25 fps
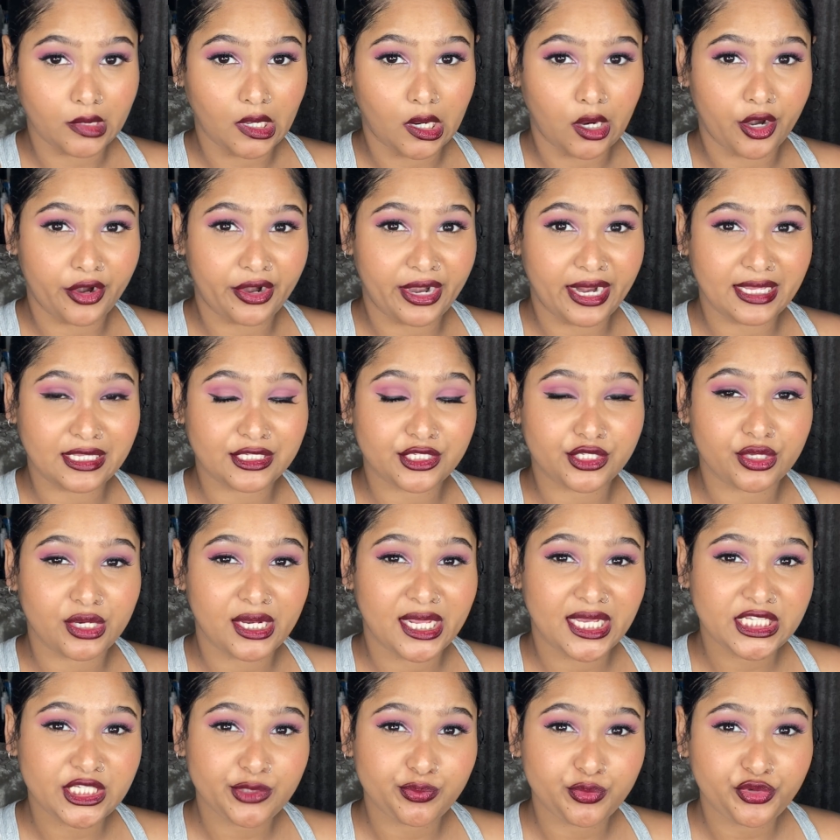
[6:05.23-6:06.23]
All right, so
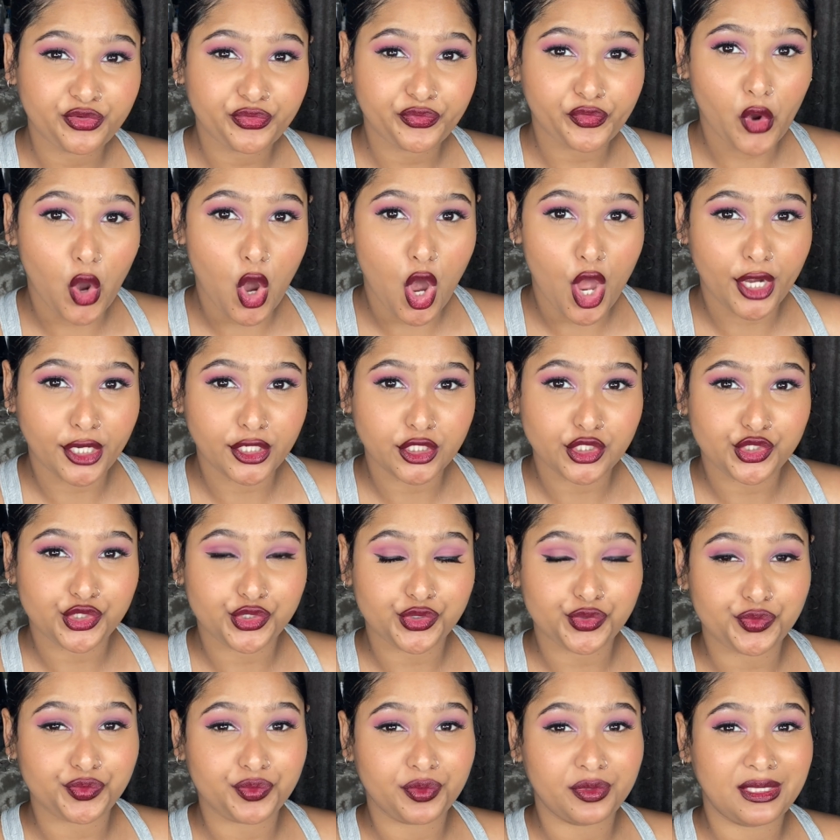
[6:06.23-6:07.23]
let's move on
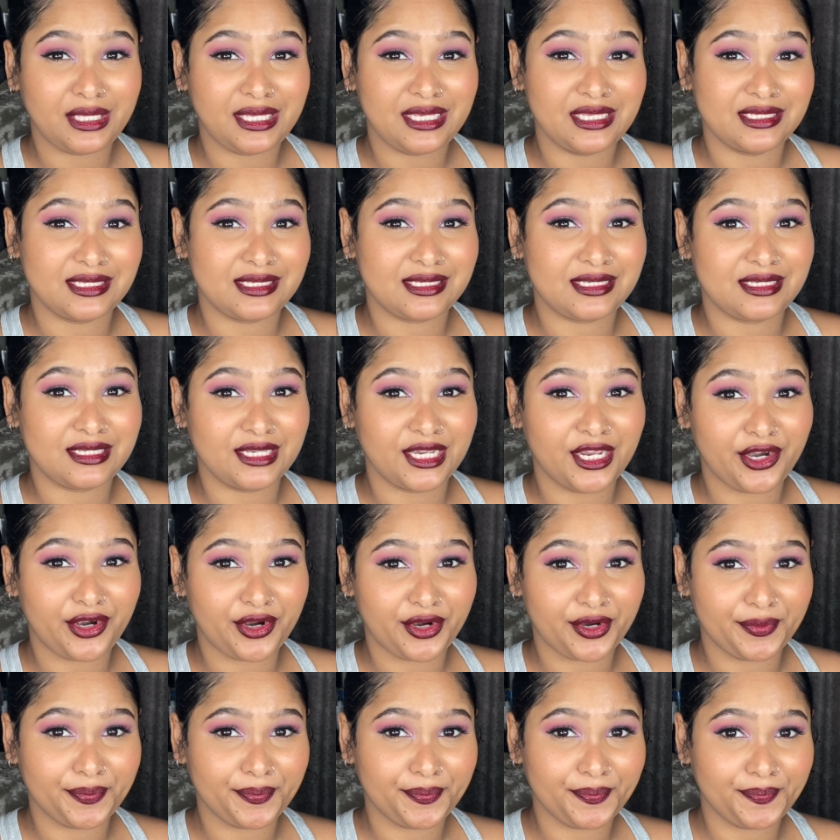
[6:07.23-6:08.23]
to the
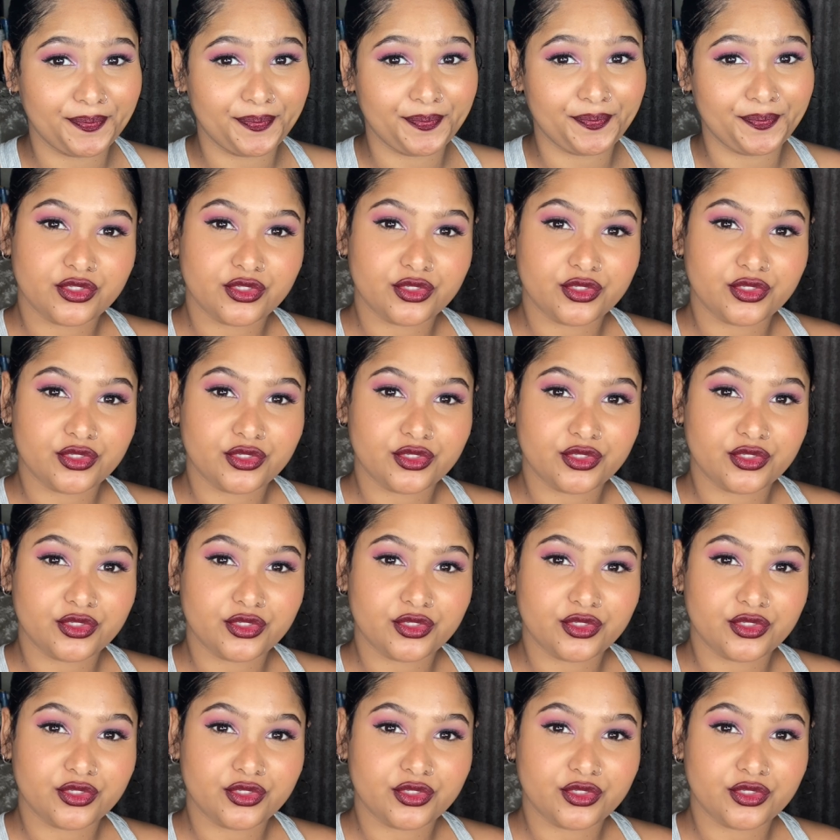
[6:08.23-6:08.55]
serum.